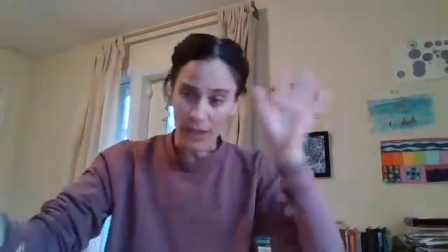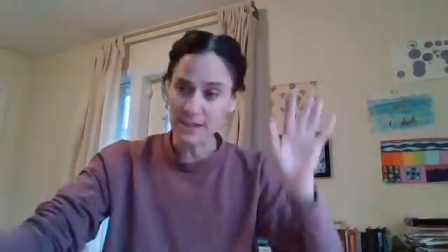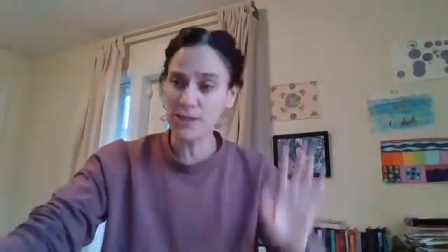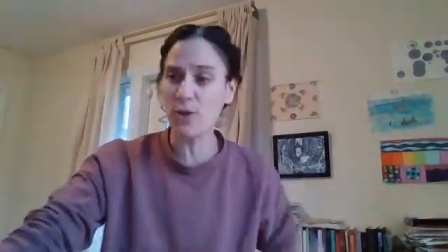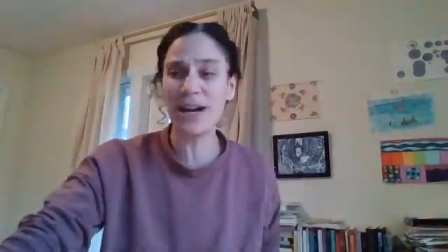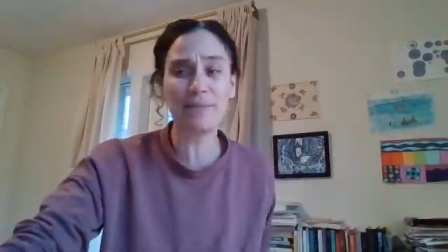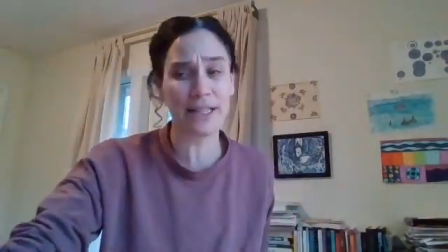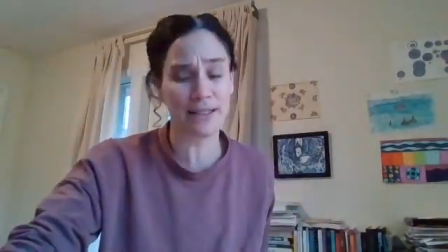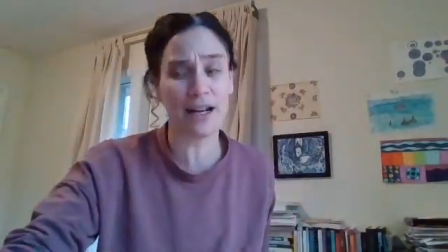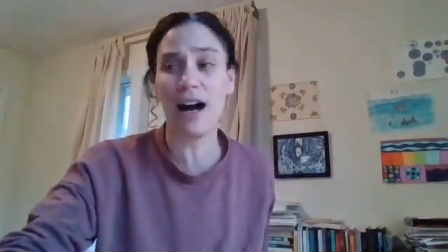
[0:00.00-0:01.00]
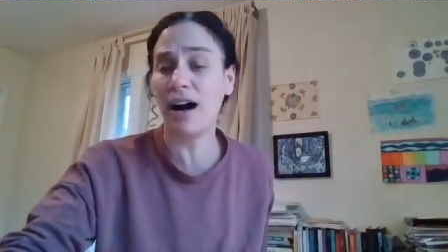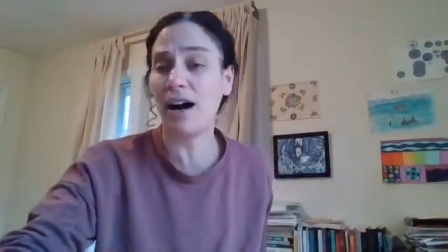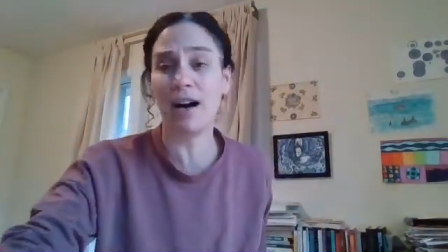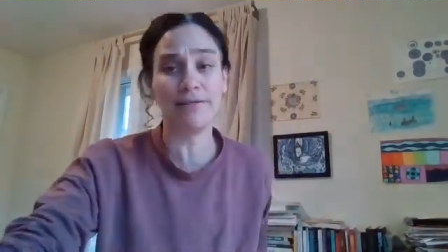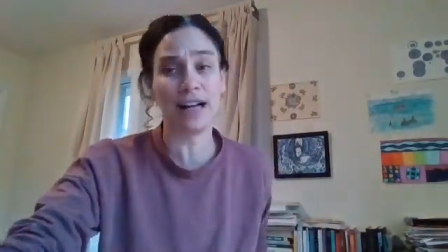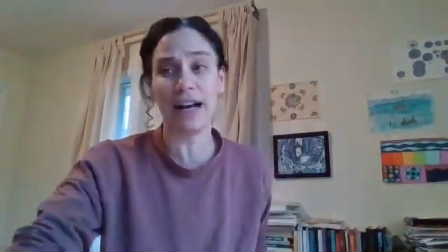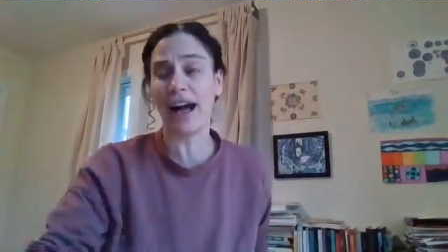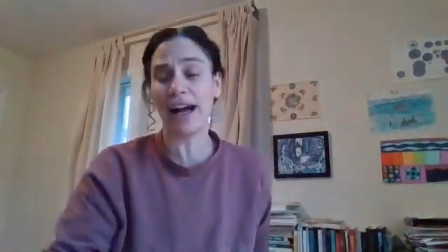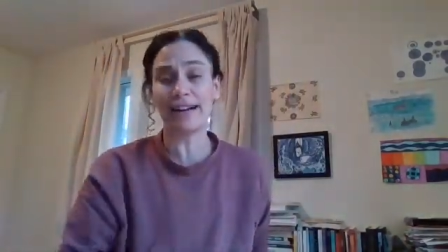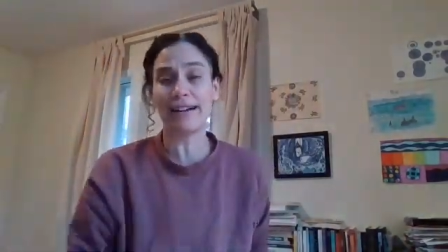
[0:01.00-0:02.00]
So I mean,
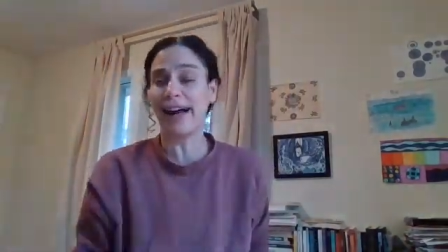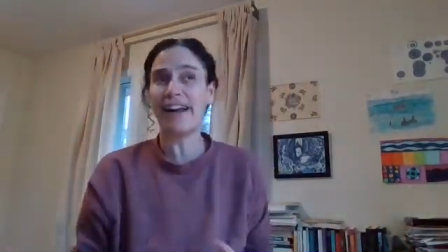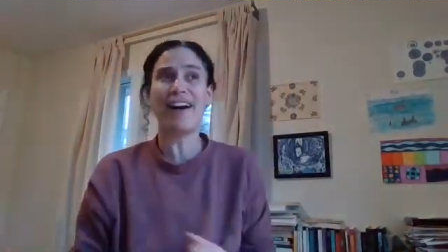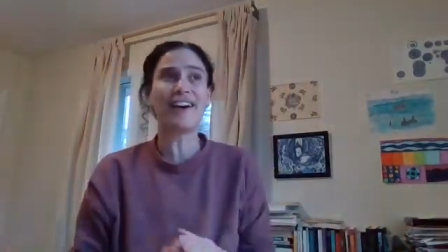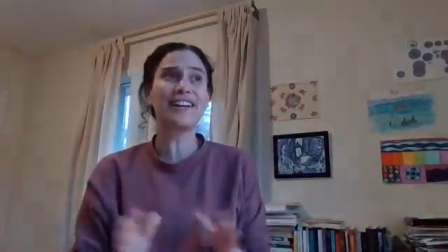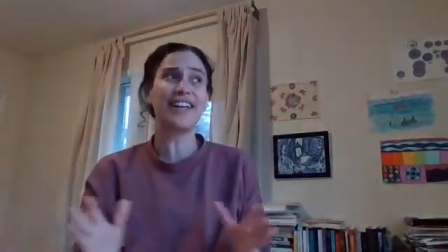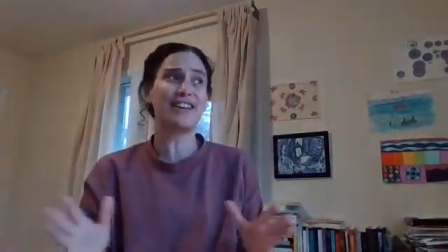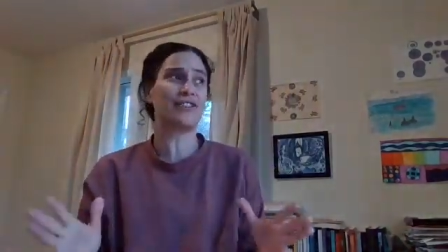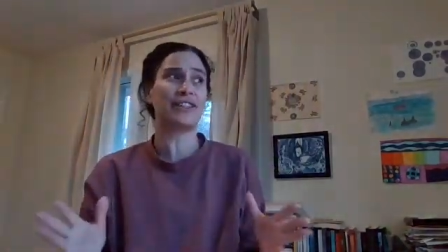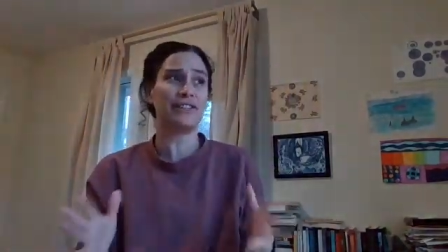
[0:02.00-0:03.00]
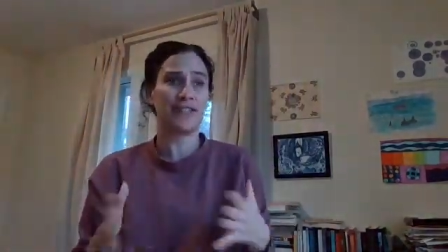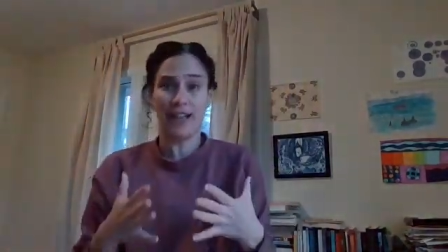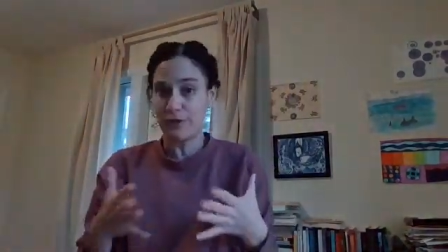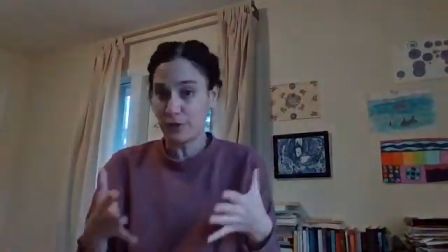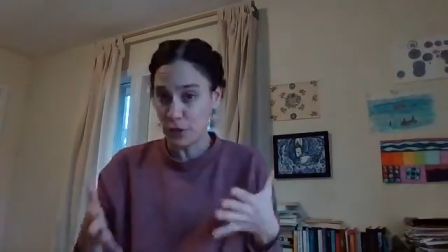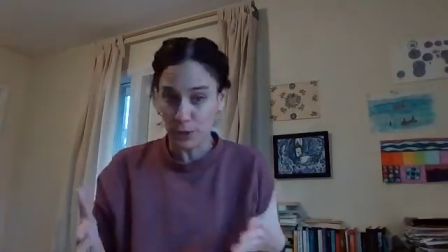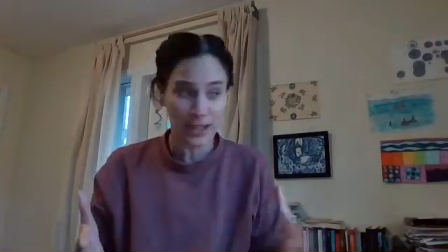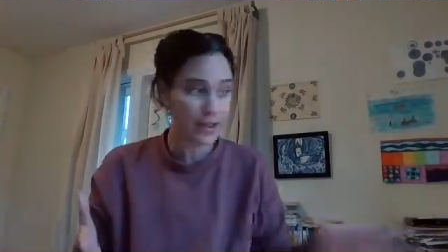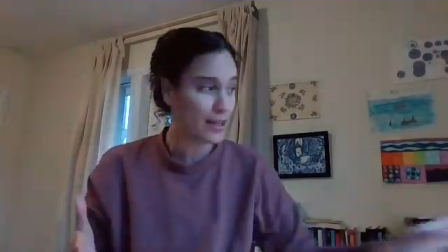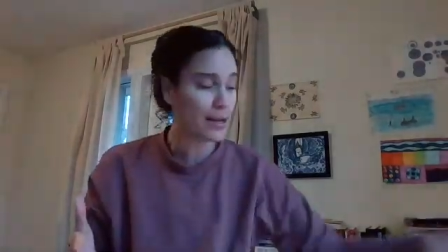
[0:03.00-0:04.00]
I hardly ever even have to do
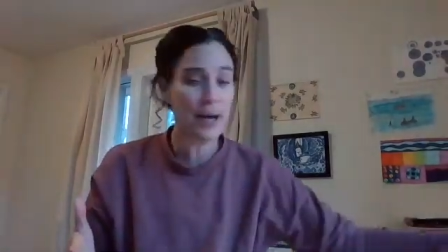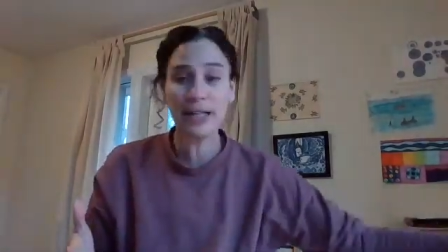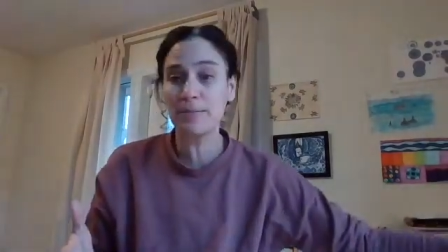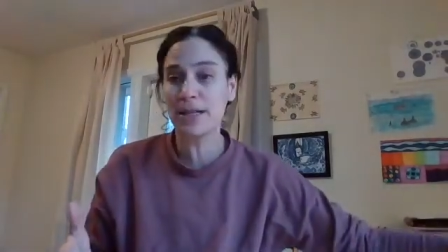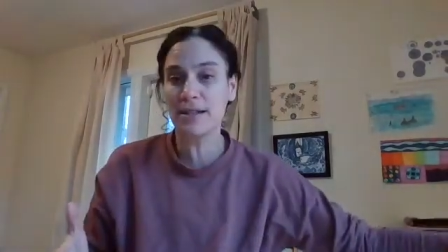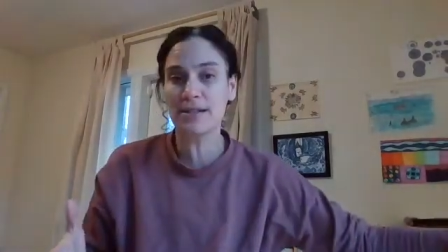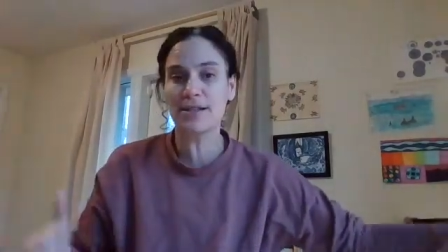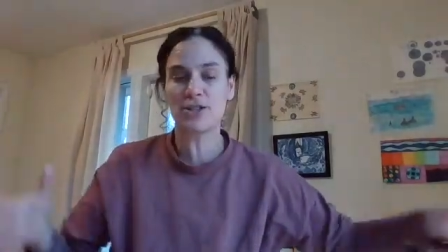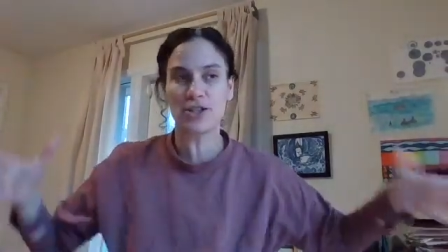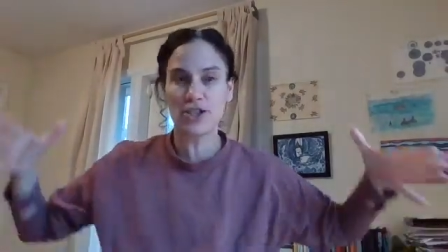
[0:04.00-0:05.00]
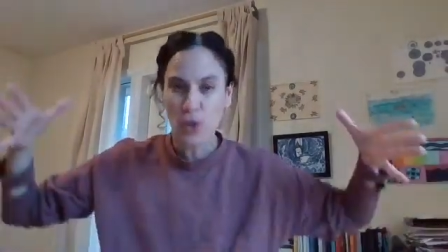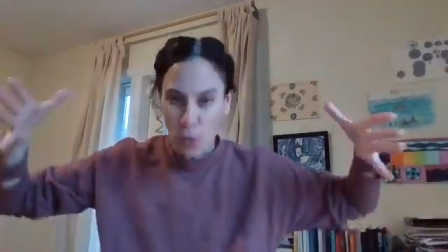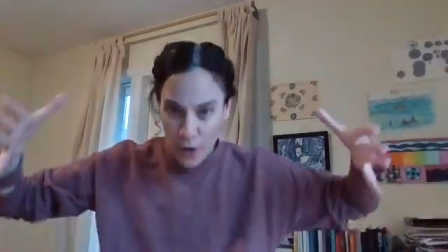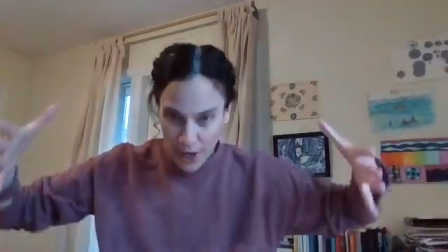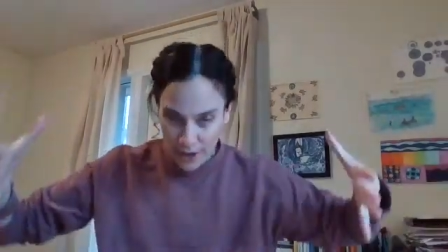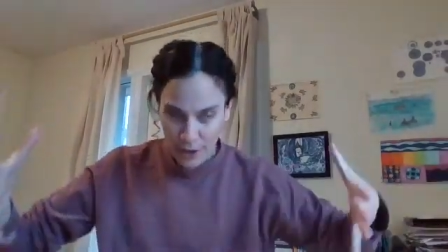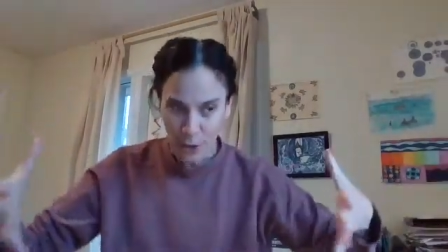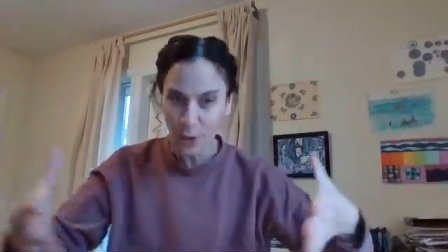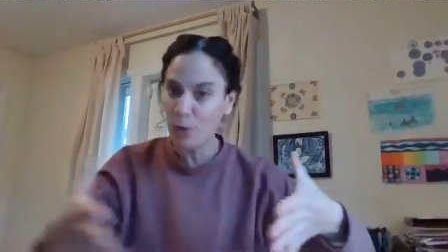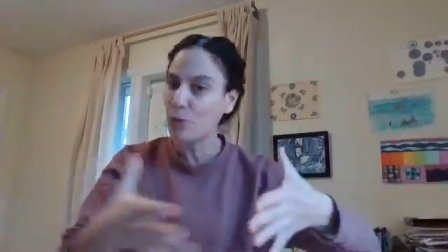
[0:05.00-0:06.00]
anything about it, because it's just the way the
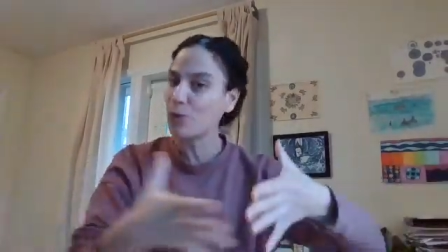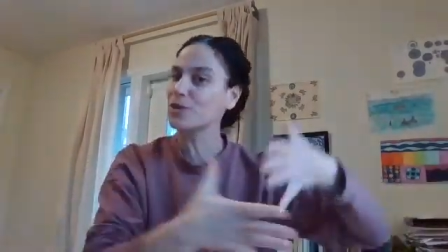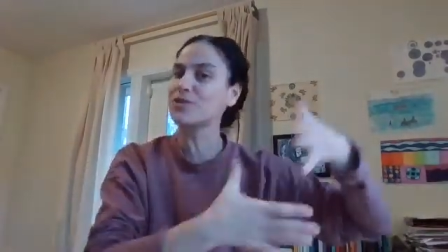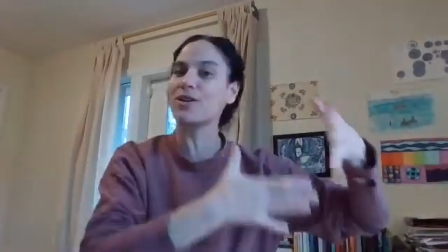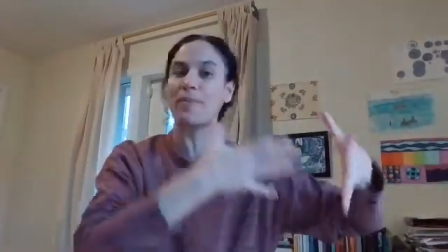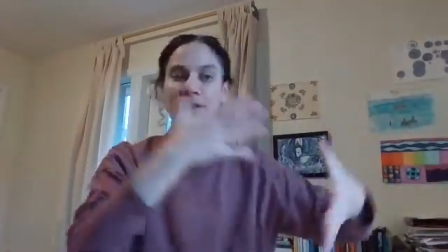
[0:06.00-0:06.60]
whole workshop